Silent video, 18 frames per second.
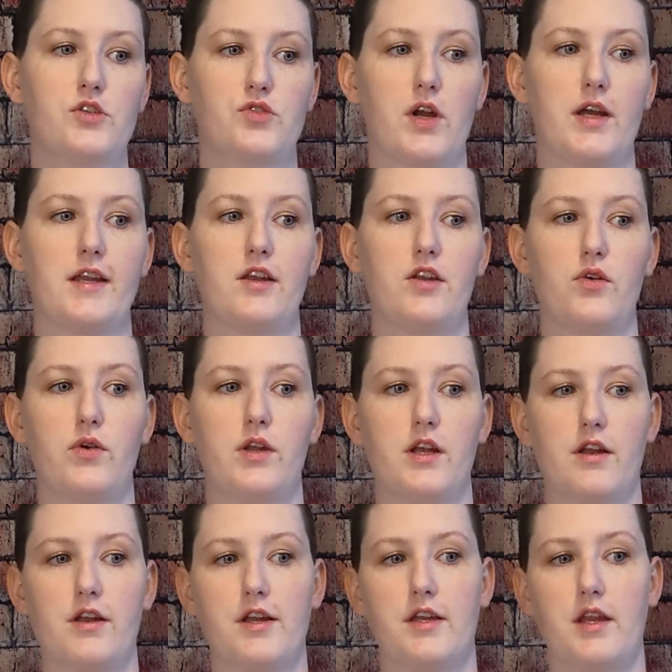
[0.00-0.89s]
Try to do
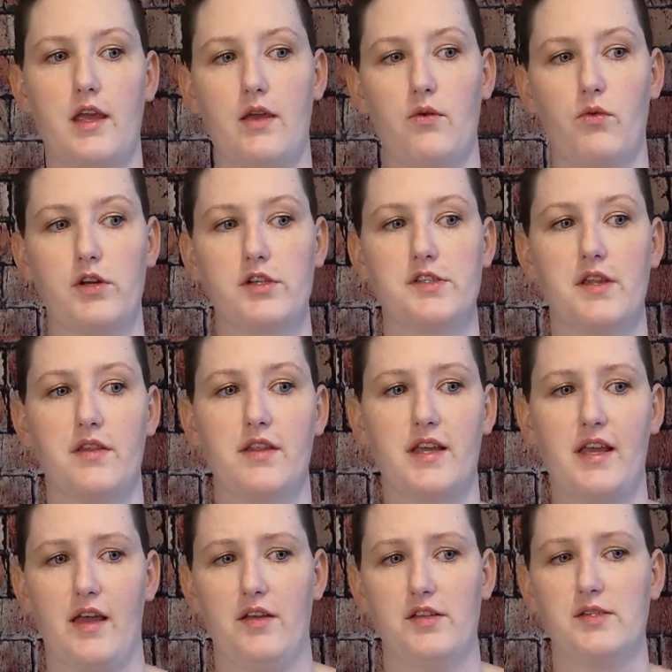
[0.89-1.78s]
it on a day where
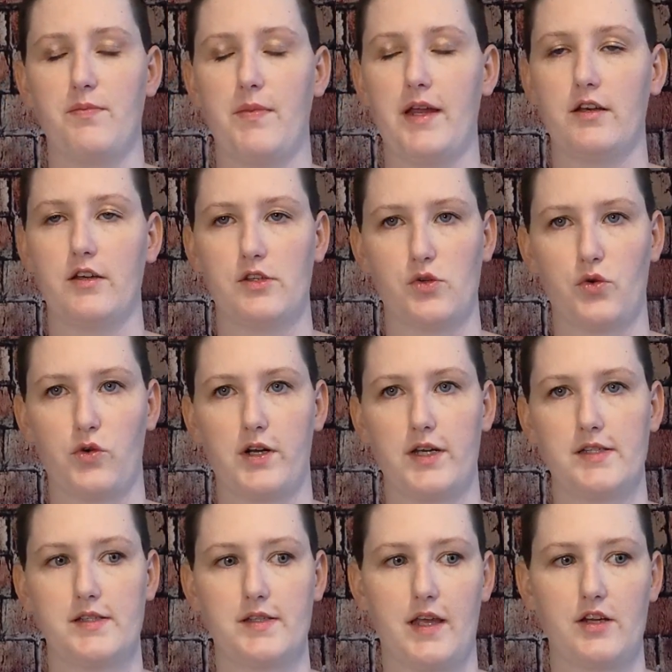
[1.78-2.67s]
something else
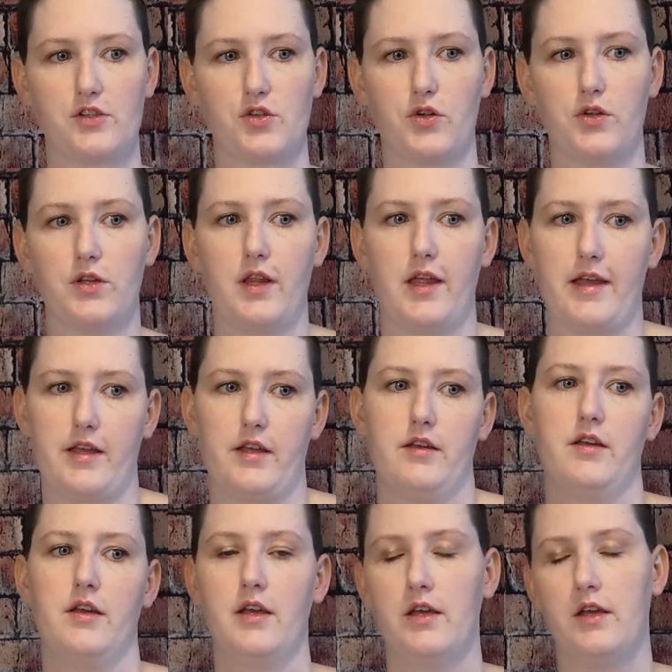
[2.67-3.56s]
mandatory is scheduled,
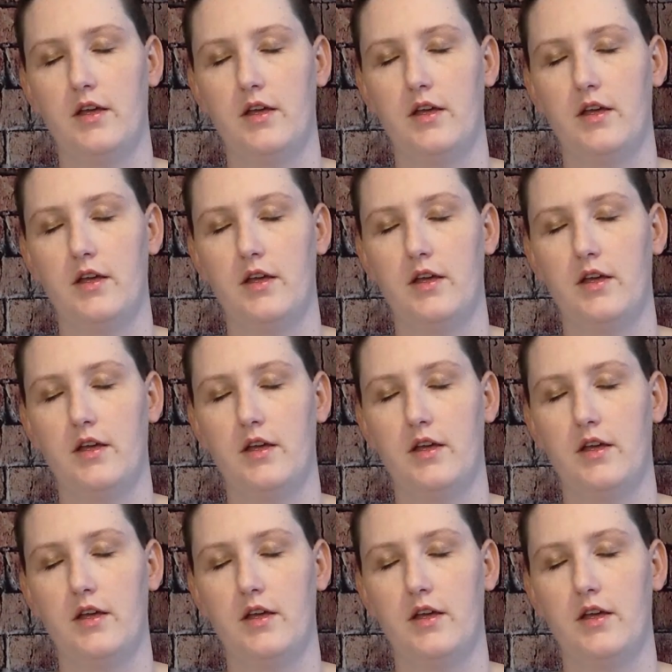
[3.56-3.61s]
like